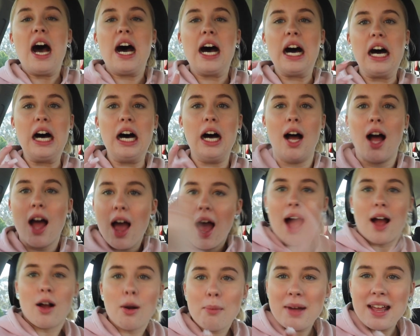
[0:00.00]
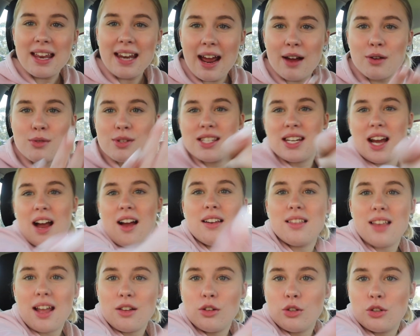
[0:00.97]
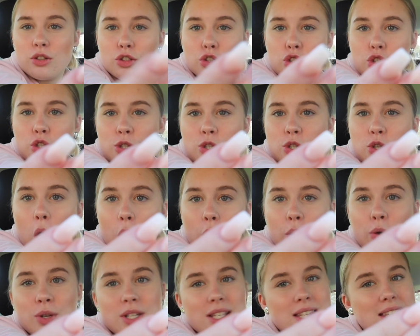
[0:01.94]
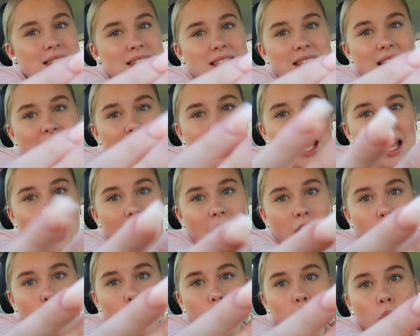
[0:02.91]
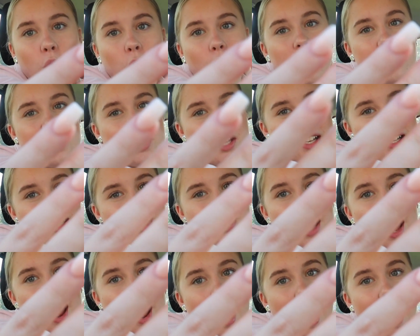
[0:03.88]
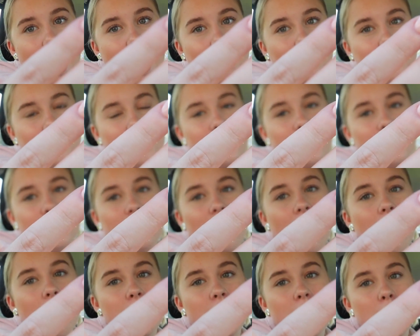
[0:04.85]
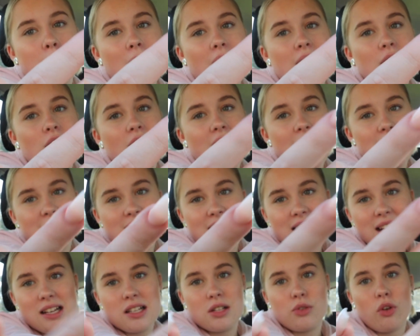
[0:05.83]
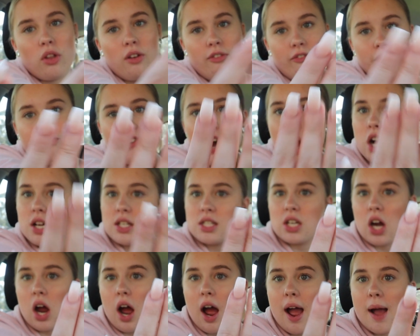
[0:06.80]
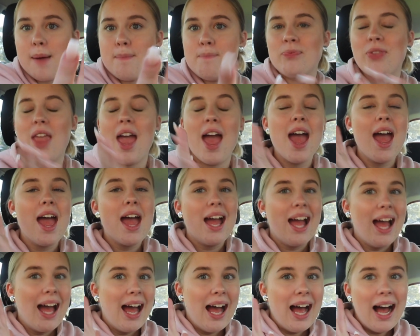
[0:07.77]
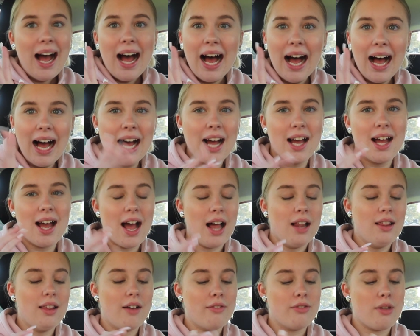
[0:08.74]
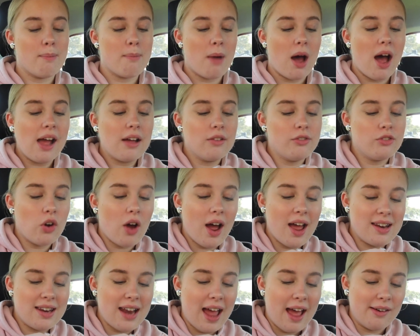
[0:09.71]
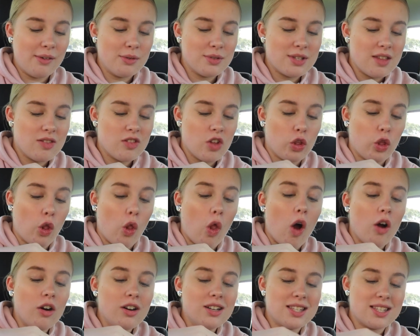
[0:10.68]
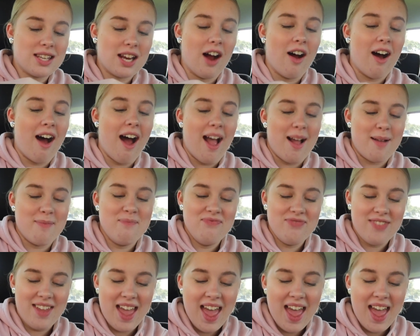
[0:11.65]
Ah, I got my nails done. They look so stunning and gorgeous. I love them. I got SNS for the first time. I love them, but I have not had nails in the longest time,